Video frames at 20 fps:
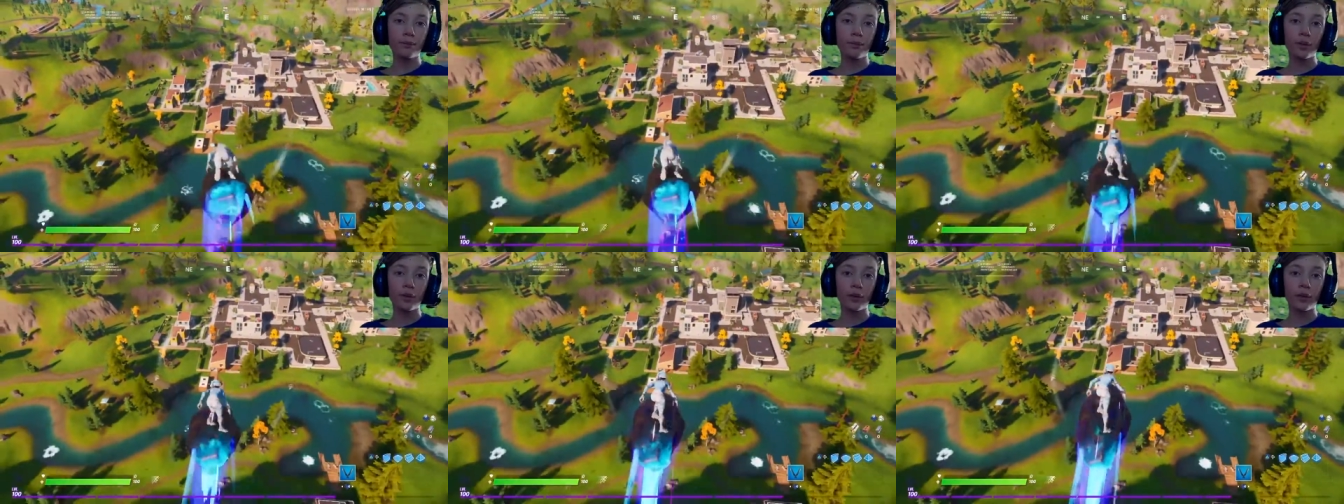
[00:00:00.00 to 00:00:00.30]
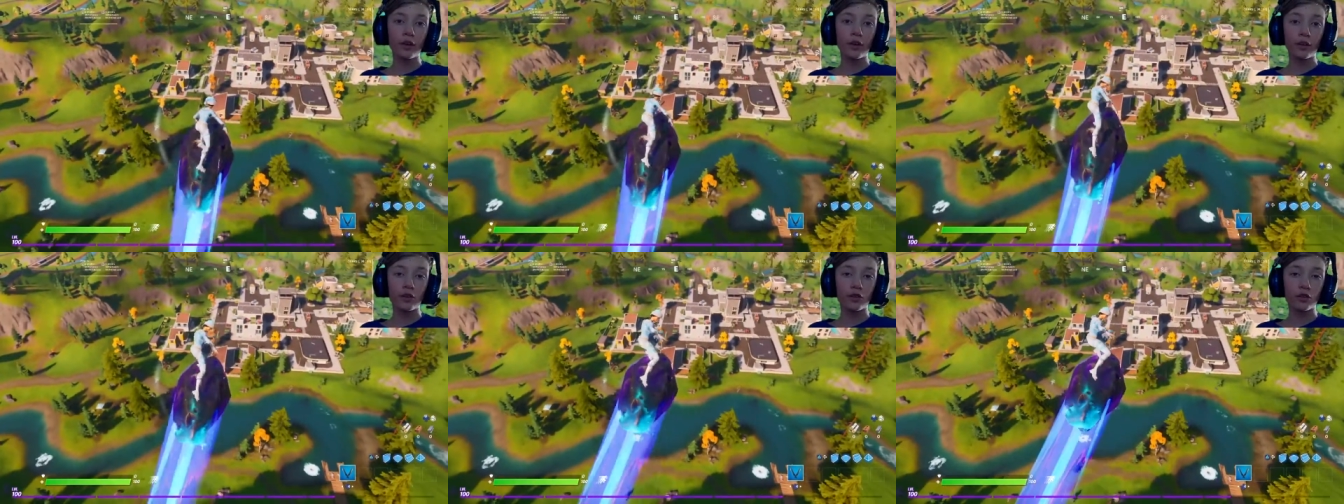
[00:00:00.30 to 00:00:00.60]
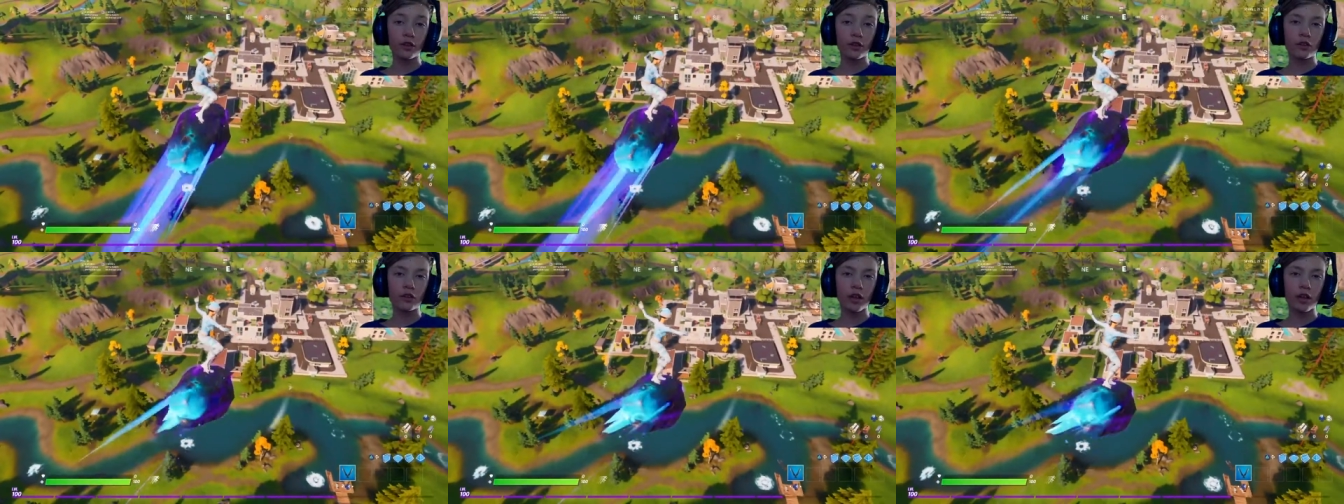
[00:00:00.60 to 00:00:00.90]
put a
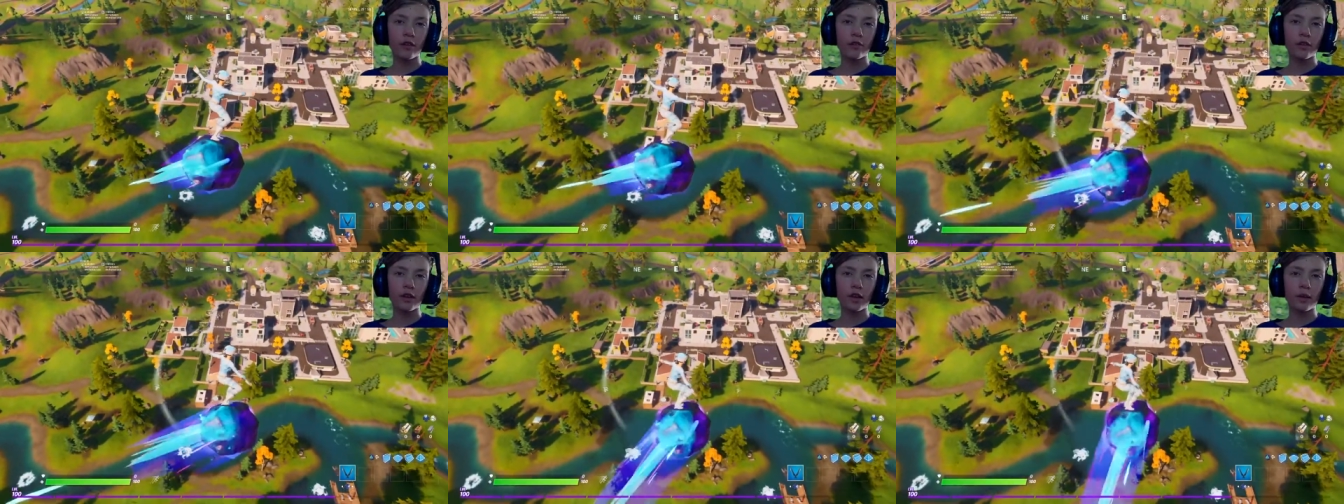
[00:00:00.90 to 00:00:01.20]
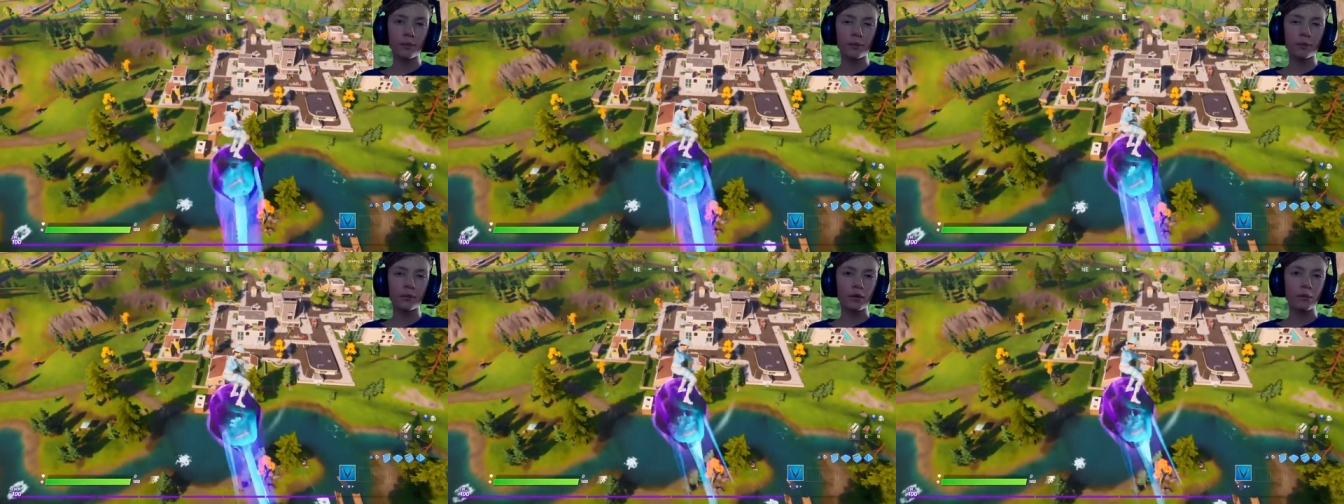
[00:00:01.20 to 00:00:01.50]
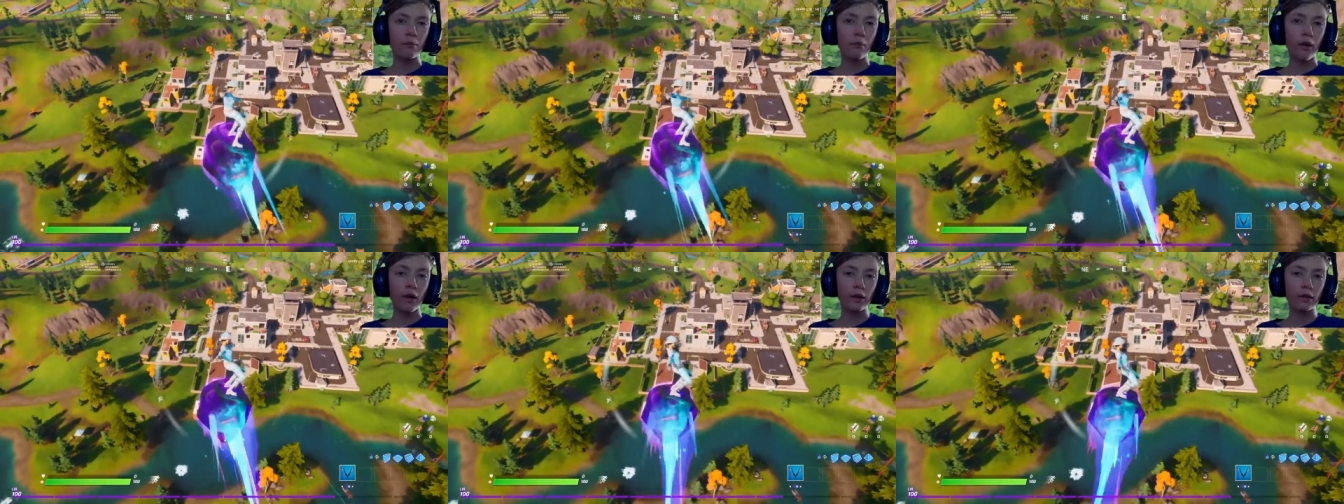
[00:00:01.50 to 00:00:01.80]
screenshot of it up
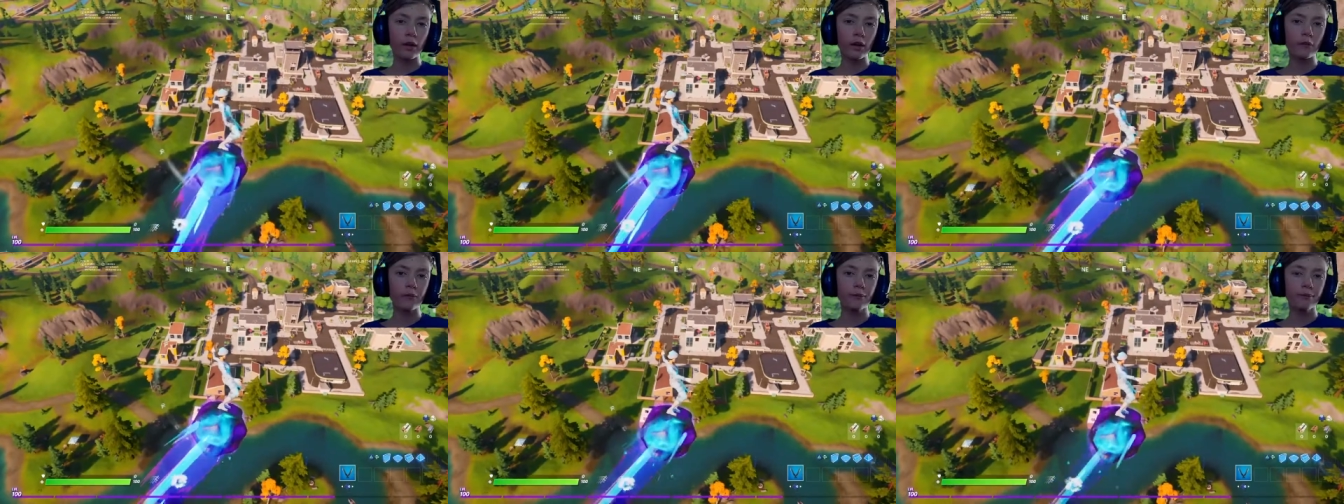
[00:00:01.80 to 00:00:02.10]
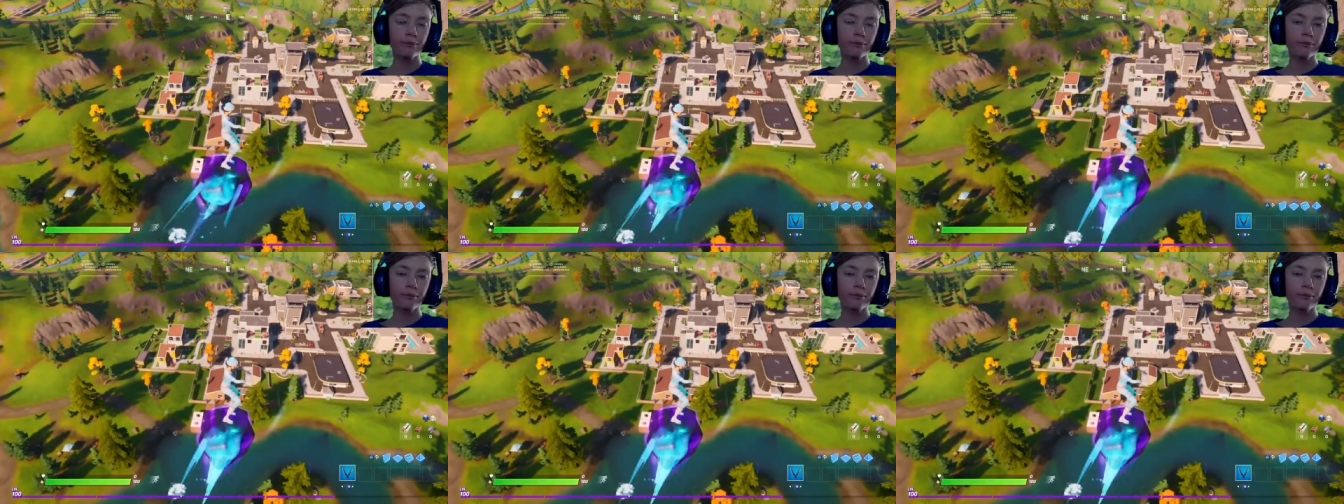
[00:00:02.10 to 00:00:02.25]
tomorrow.